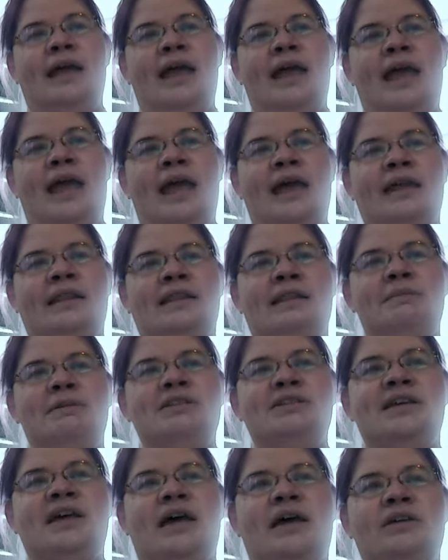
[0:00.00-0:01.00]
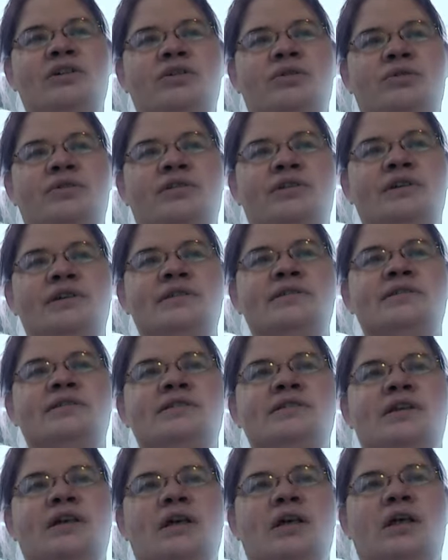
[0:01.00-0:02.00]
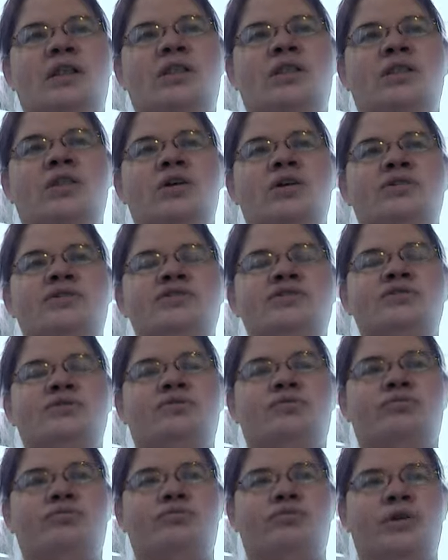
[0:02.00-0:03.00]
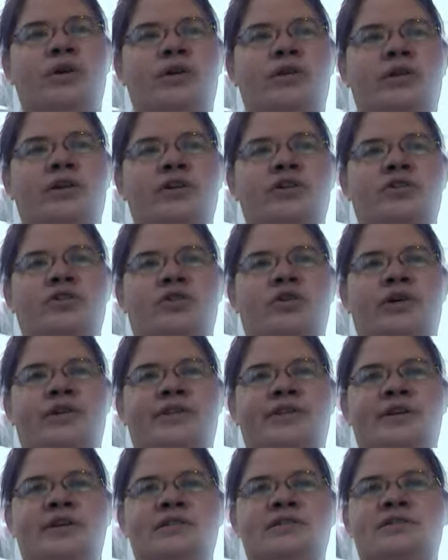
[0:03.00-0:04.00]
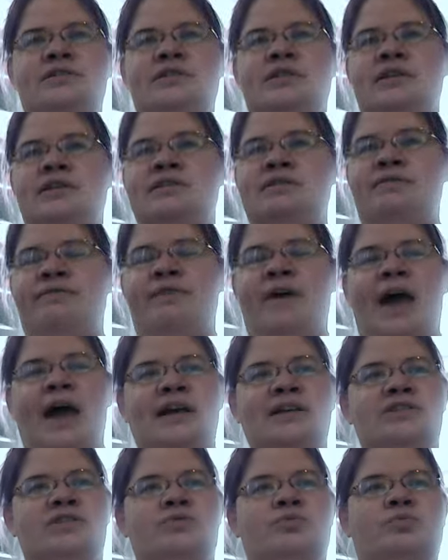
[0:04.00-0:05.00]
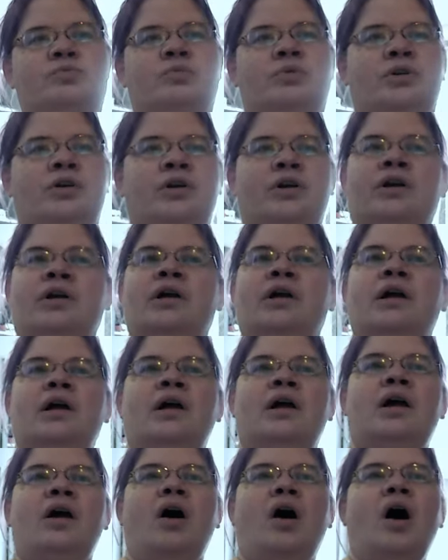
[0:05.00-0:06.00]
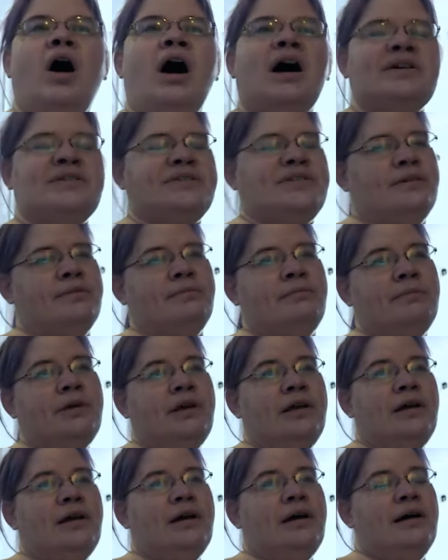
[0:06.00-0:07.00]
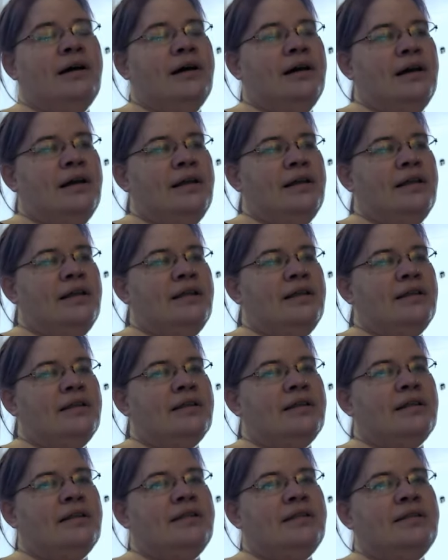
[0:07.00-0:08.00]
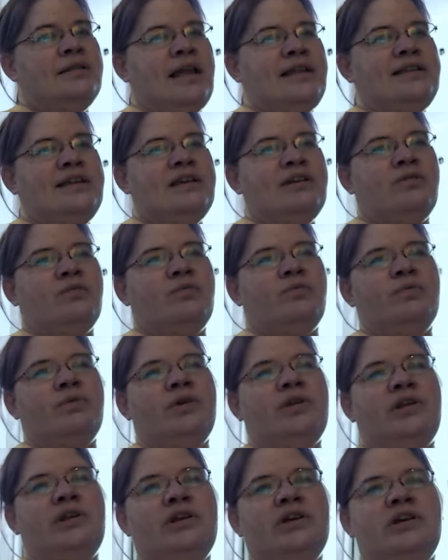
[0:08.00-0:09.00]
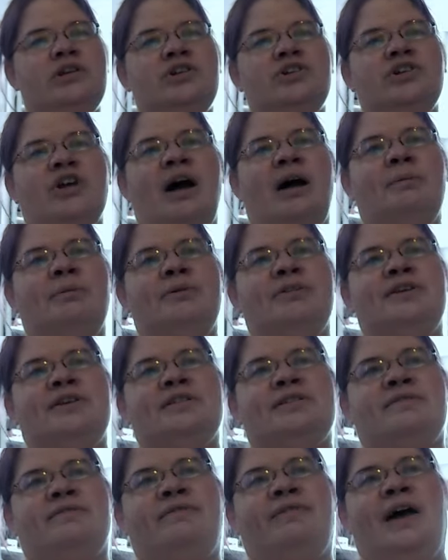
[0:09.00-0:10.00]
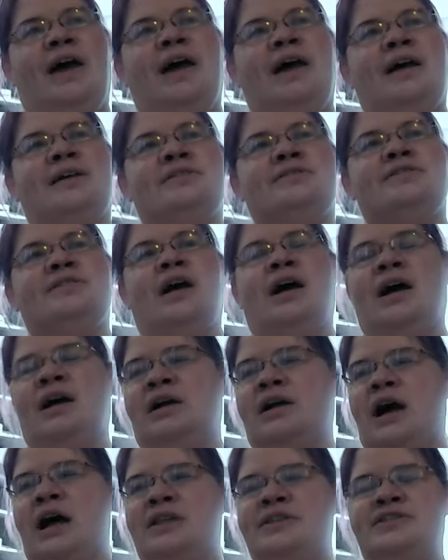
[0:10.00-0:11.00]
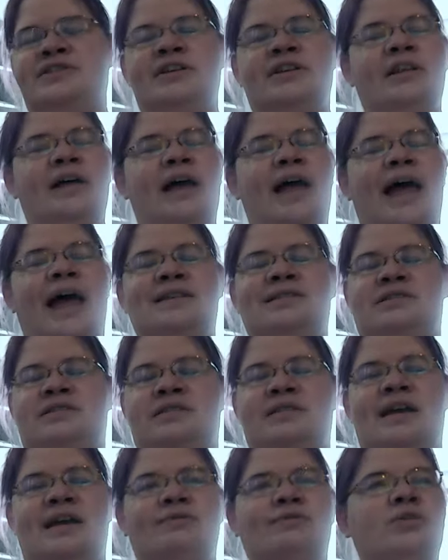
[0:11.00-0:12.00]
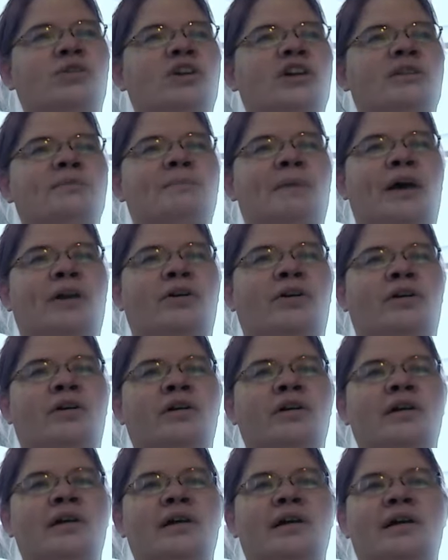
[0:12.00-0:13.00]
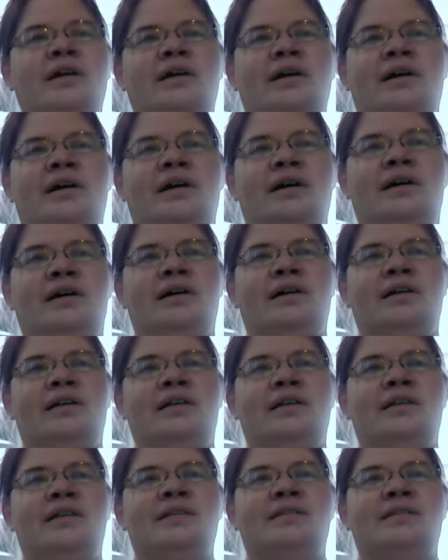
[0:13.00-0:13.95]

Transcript: And let me tell you, this looks really good. These these effects were awesome. Uh, they did a really good job with these effects. Uh, Godzilla has never looked better. Uh,